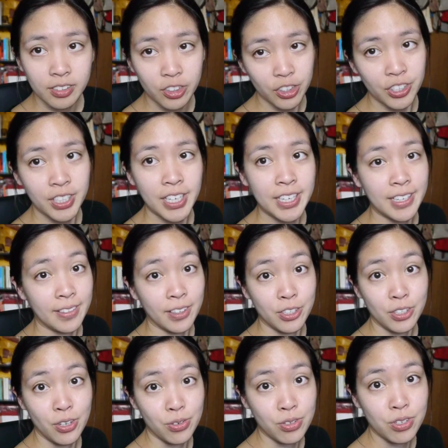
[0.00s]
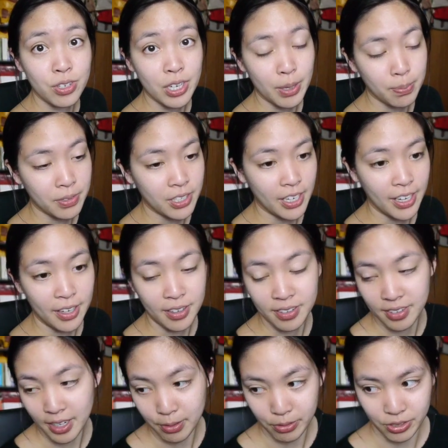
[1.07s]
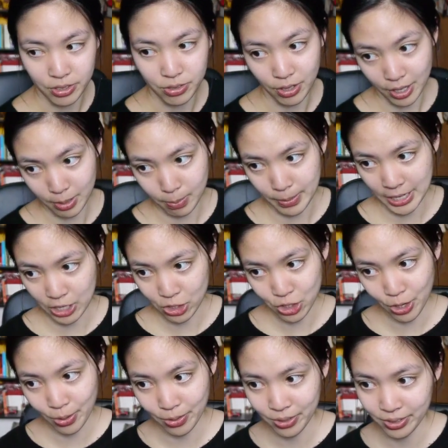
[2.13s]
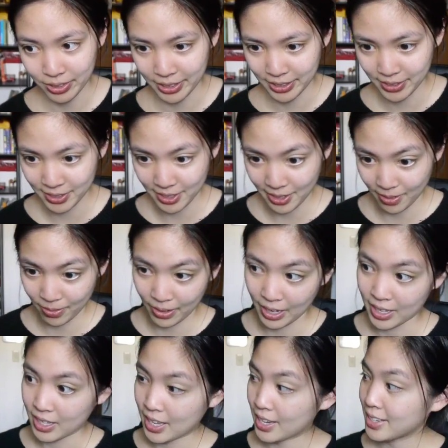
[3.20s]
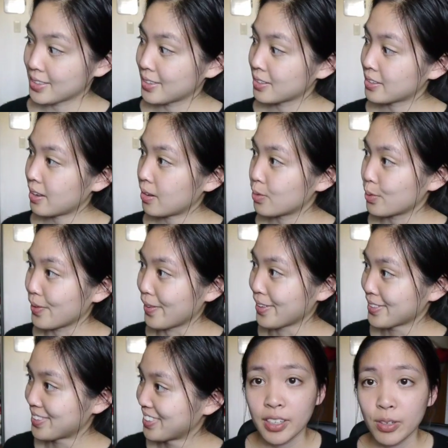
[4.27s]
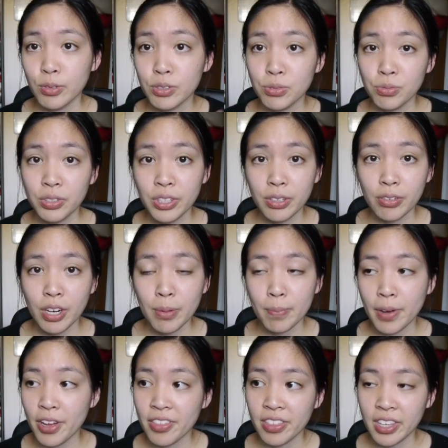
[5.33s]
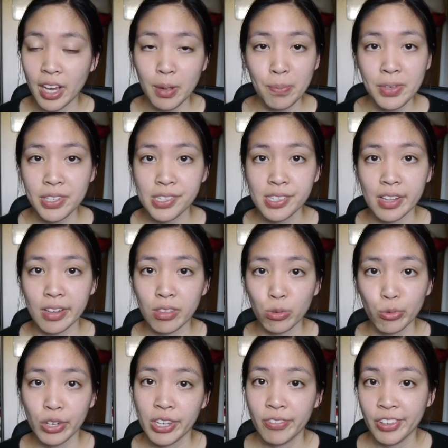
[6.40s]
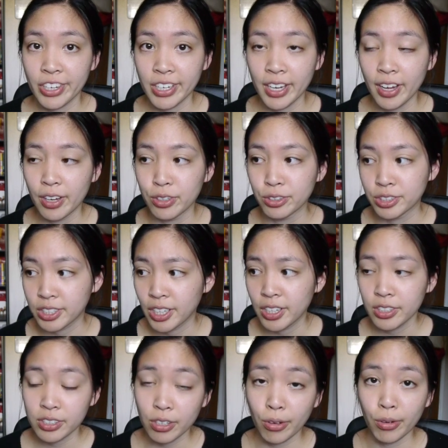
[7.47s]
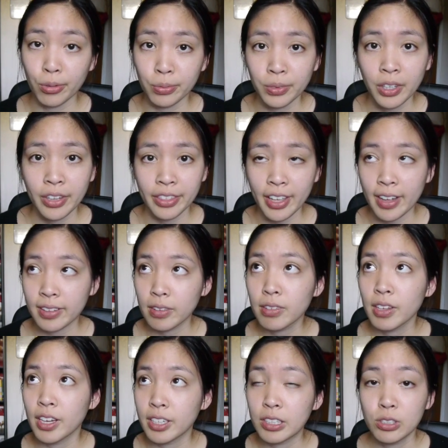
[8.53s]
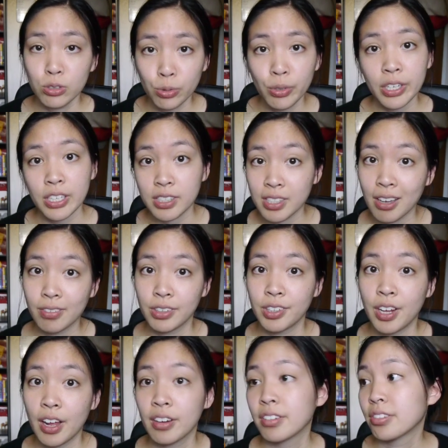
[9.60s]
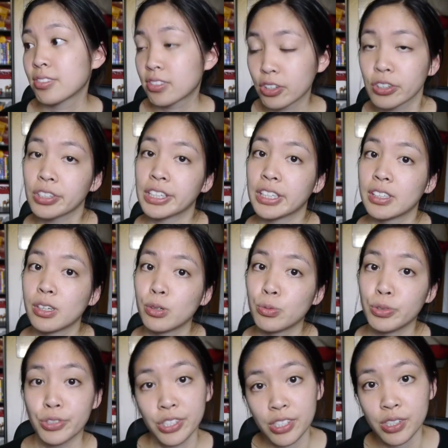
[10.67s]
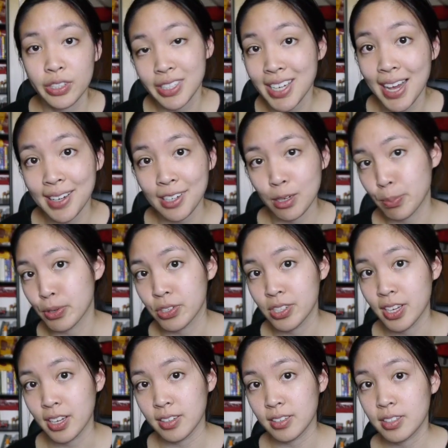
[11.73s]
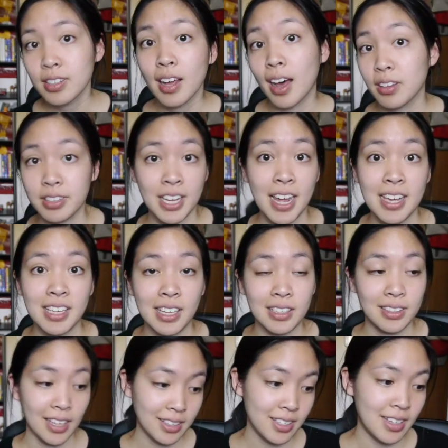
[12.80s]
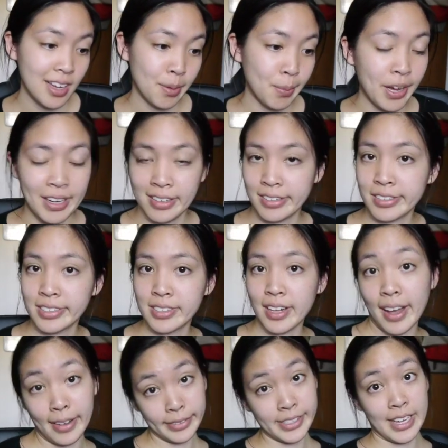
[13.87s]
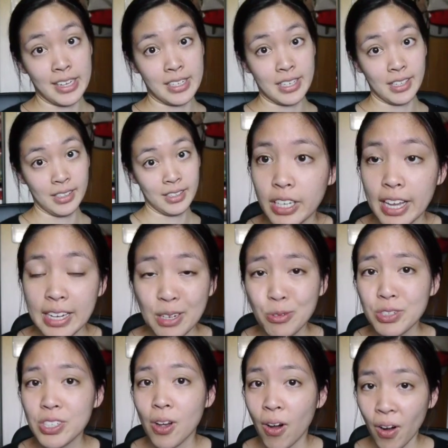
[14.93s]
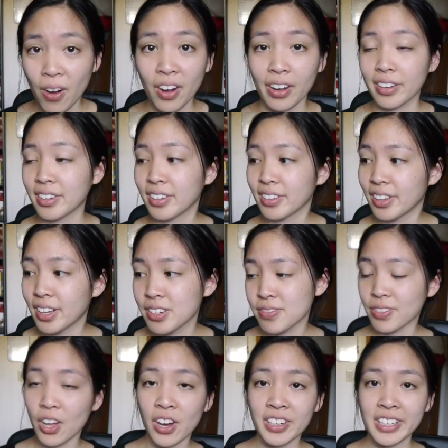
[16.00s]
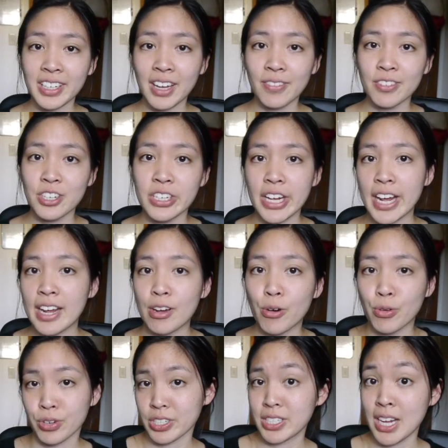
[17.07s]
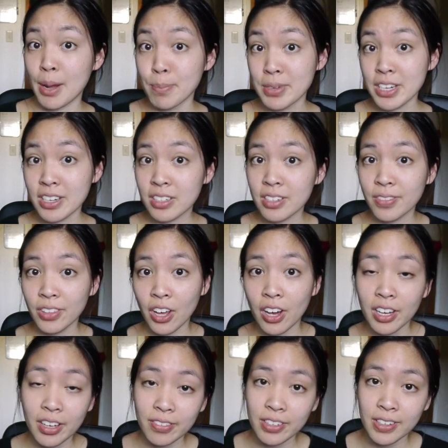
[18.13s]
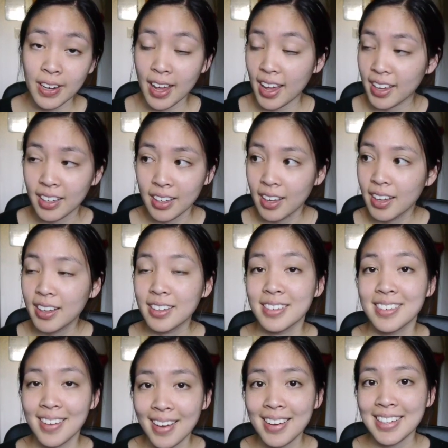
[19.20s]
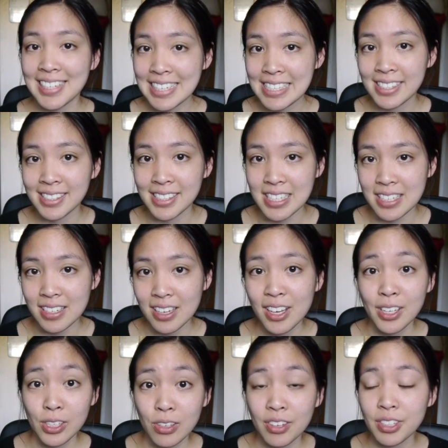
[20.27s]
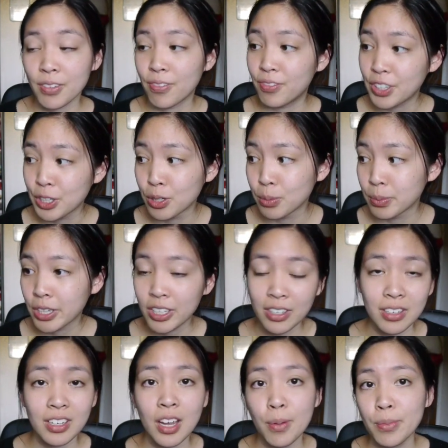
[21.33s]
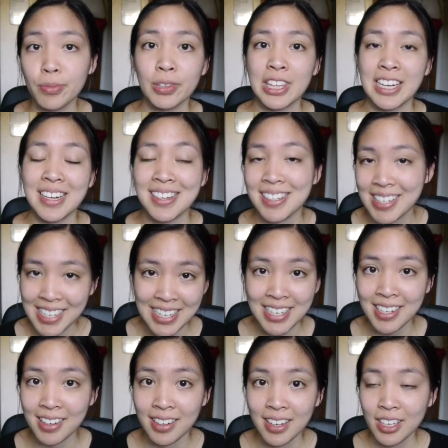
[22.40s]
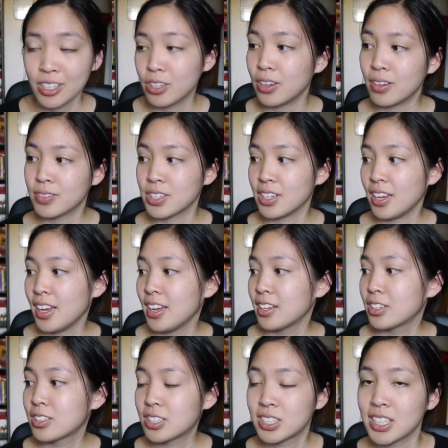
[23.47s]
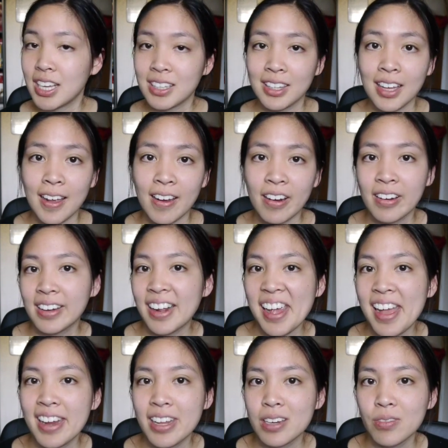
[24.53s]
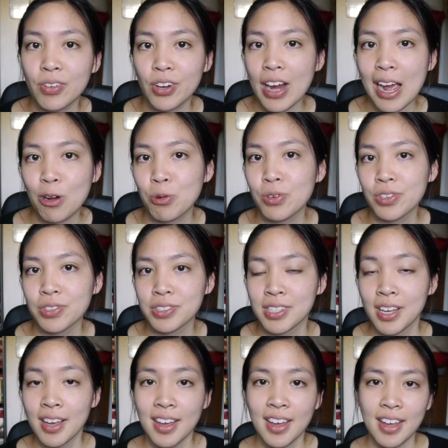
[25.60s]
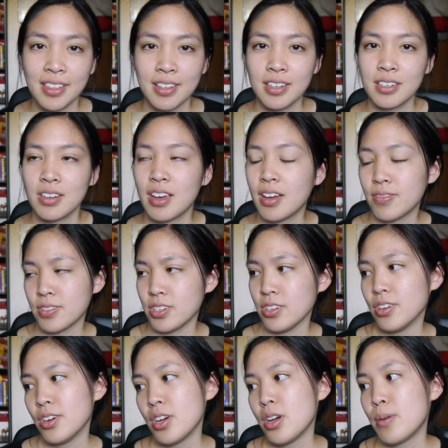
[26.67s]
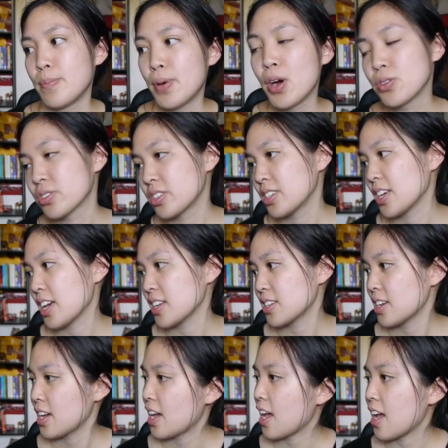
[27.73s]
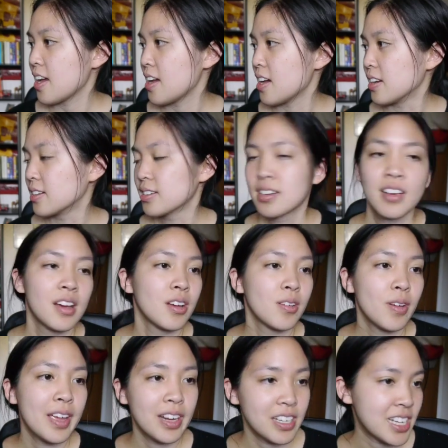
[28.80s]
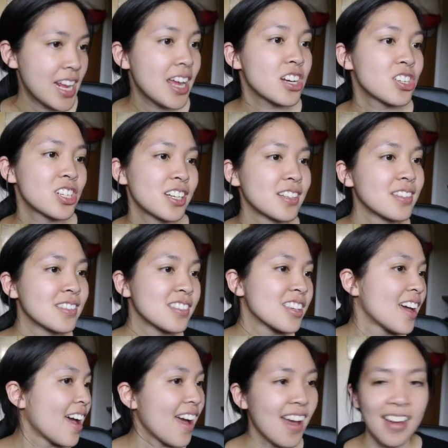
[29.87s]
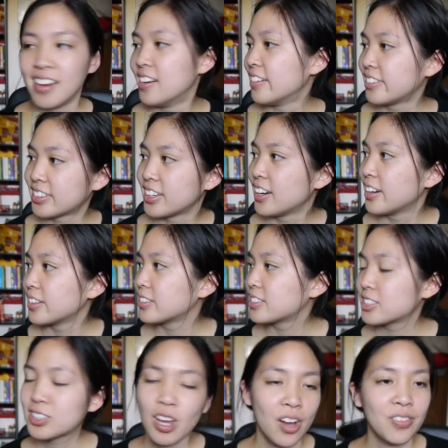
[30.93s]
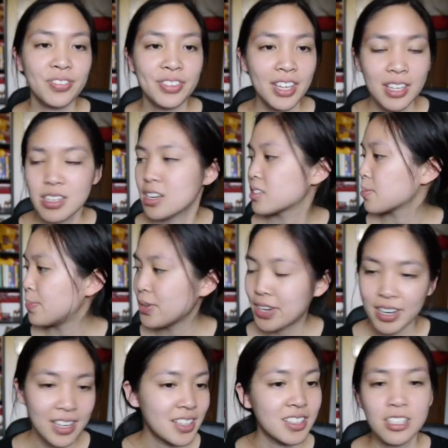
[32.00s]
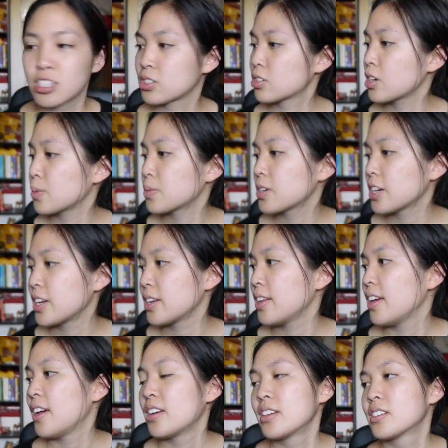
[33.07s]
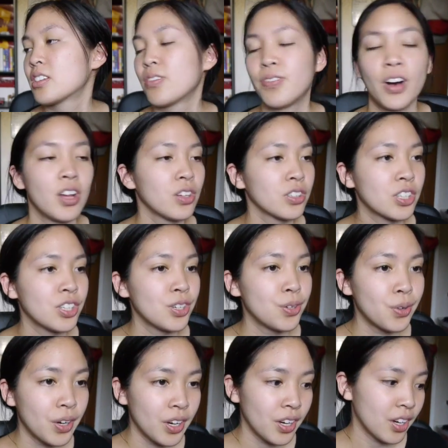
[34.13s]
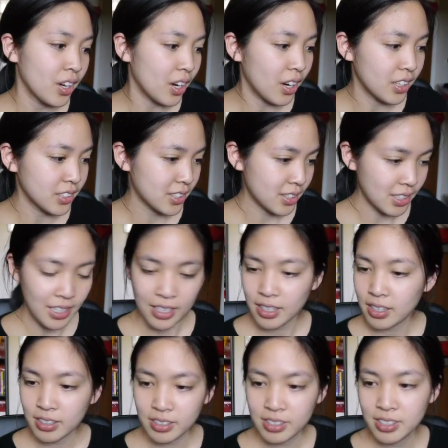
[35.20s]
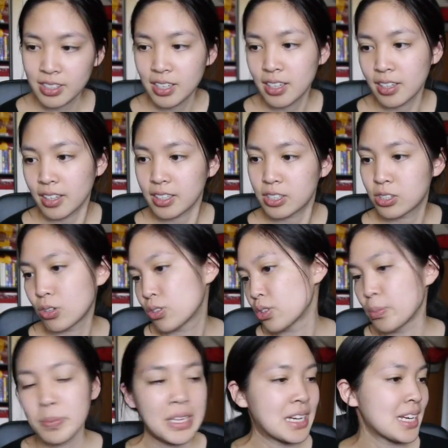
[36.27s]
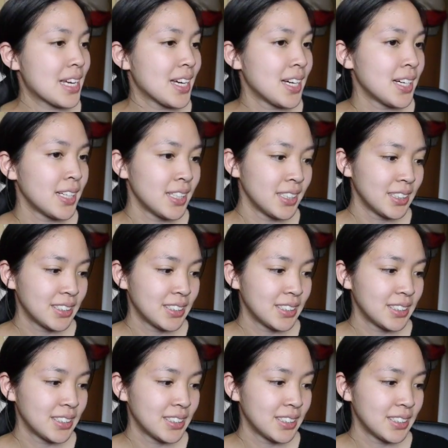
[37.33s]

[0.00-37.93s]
Just kidding, there's no script and I was trying to make a joke. Let's see if I edit this out or not. It was a really great month. I missed like 3 videos, so that's like 27 out of 30, which is 90%. I'll take it. That's an A-. I'll take it. And it was hard, like vlogging every day or attempting to vlog every day. Not easy. You have to film, you have to come up with an idea, you have to sit there and edit for hours, and then you have to post it, and annotations, and stuff that you have to put in the description to follow you on things like social media.